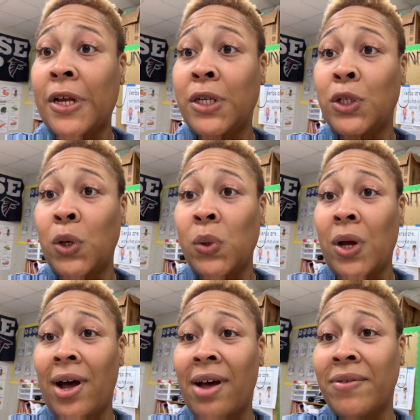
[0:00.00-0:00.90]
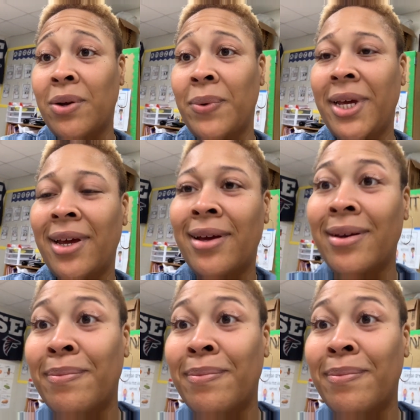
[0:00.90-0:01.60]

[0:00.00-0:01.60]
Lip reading: So, y'all have a good weekend.